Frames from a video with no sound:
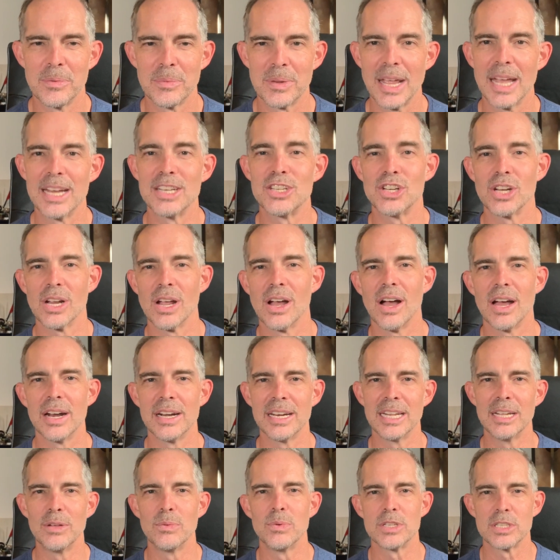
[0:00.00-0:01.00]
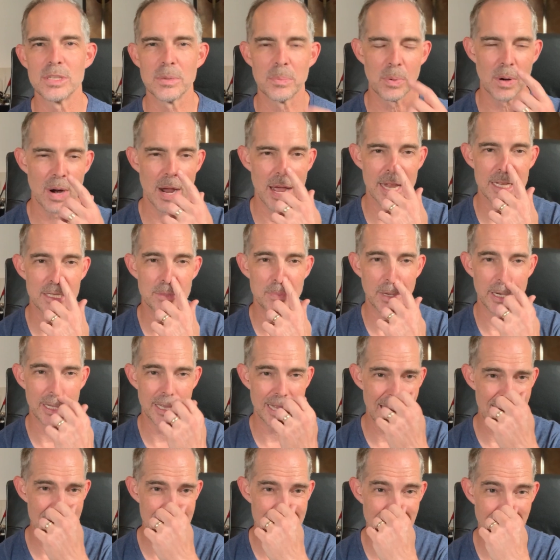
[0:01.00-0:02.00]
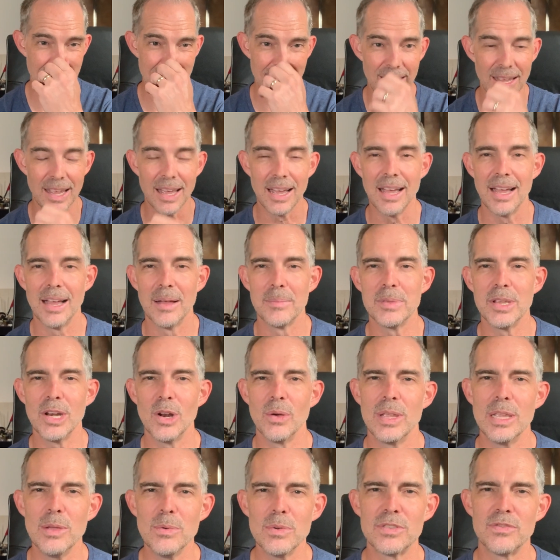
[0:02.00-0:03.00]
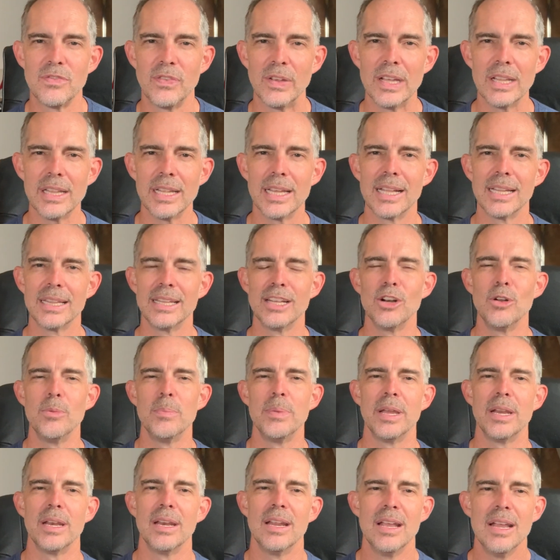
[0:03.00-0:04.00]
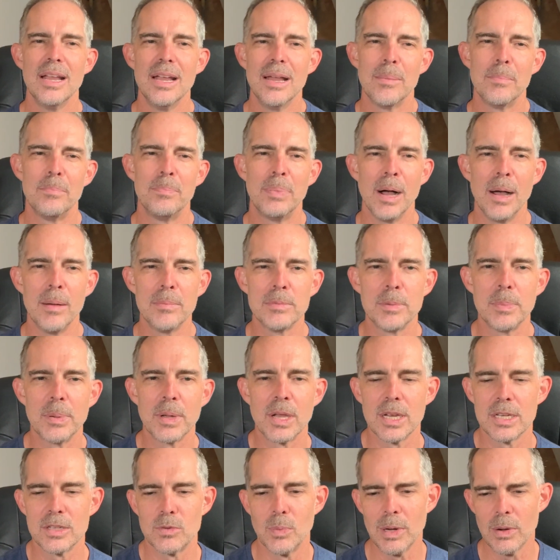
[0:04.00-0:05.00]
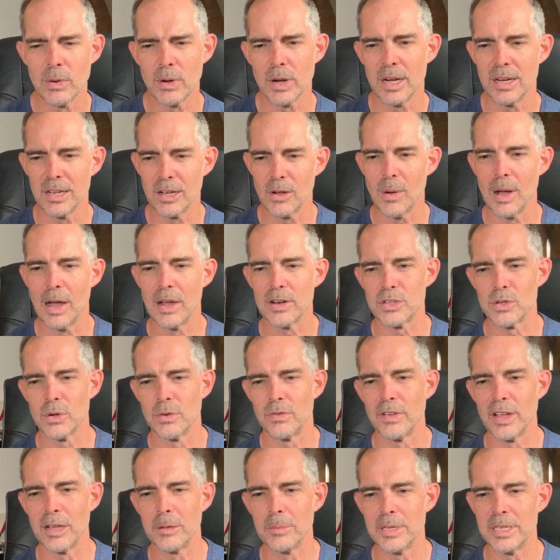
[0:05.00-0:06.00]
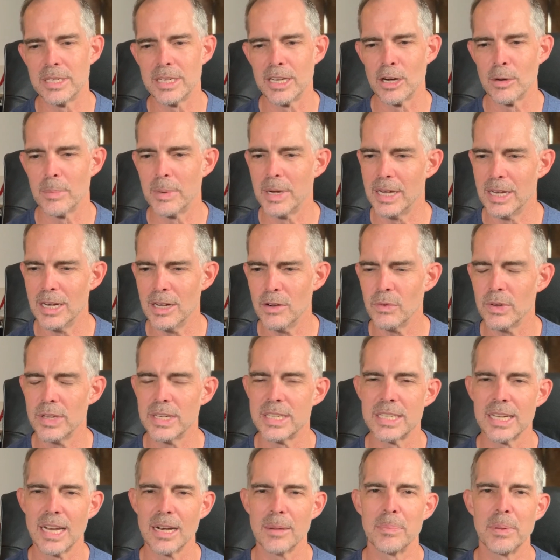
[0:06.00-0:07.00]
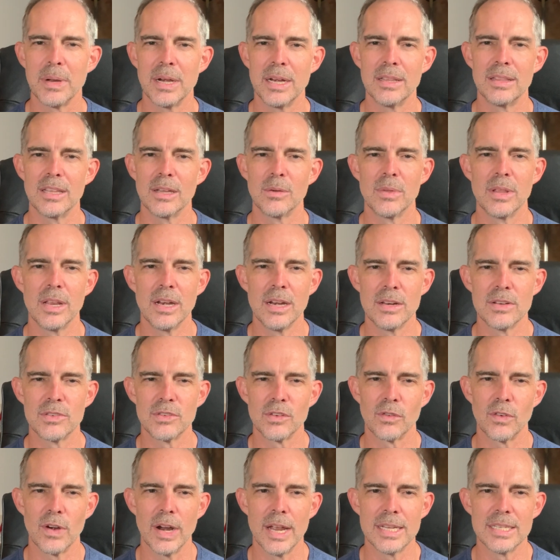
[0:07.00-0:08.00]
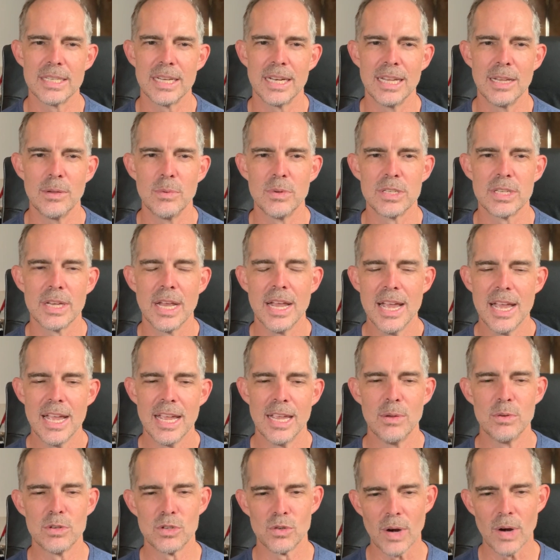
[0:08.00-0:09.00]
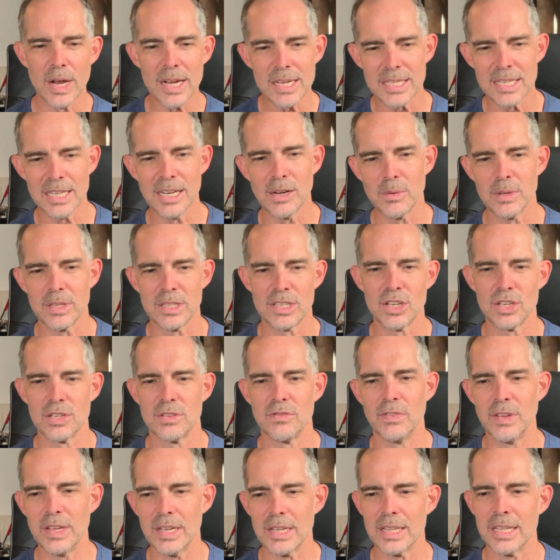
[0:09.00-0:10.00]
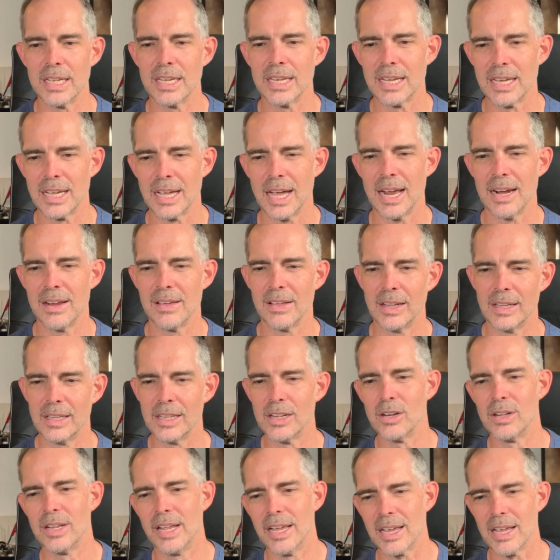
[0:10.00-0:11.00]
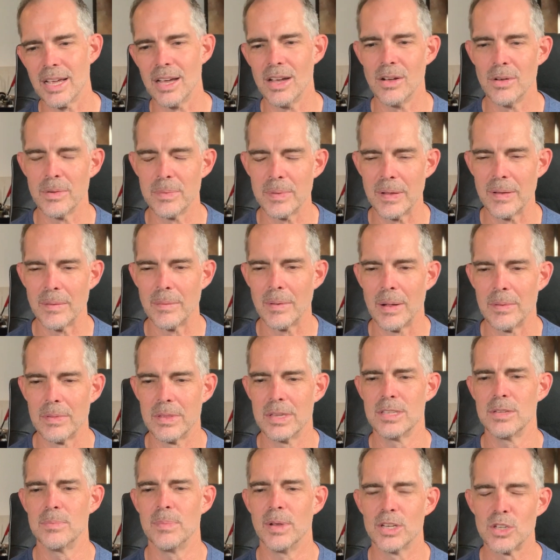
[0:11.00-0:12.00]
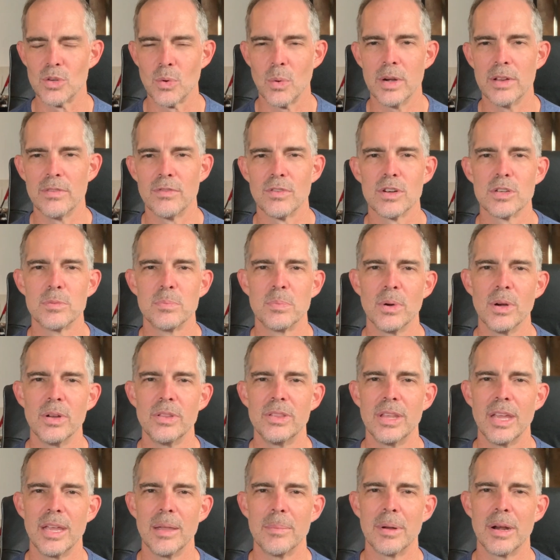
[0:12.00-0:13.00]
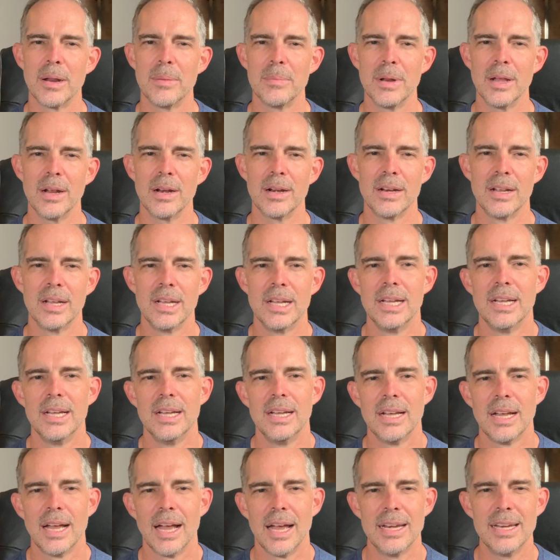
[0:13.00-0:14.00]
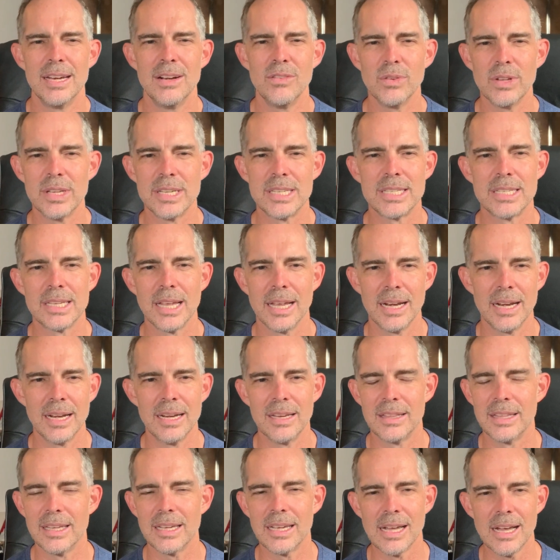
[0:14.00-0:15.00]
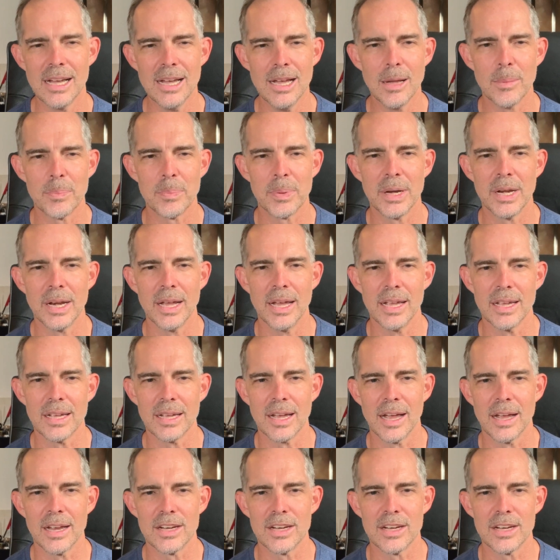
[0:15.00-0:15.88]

catching on, and he was surprised. But that day, you know, he was feeling a little bit bummed, because we were going to go out to a family dinner, but he didn't really set up anything with any of his friends. And he was wrestling with just feeling kind of a little like, oh, this is my 21st birthday, but I didn't really set anything up, and I